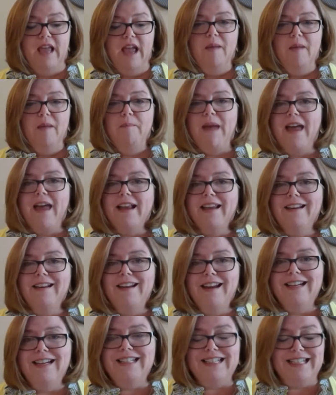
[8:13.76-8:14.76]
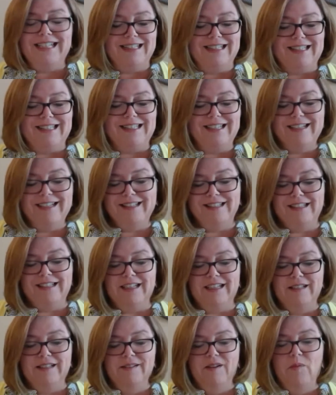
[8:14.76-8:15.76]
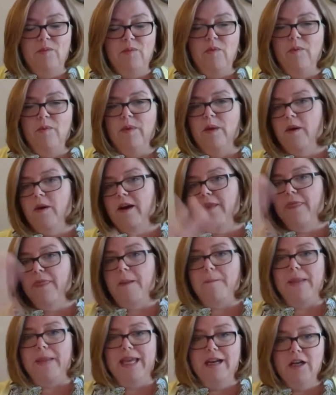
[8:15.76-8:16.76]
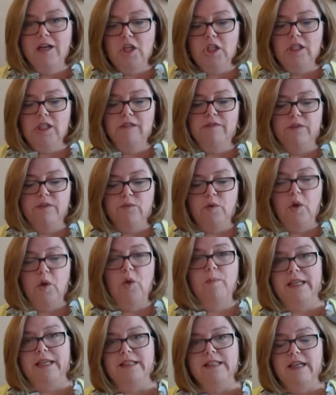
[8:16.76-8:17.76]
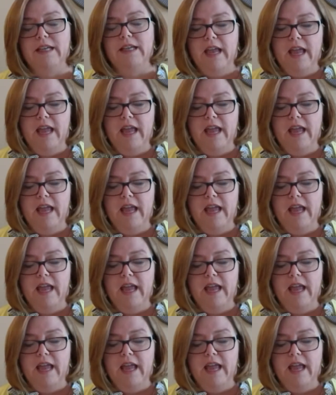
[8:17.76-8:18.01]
Back in 1960, when we were at the pinnacle of enrollment,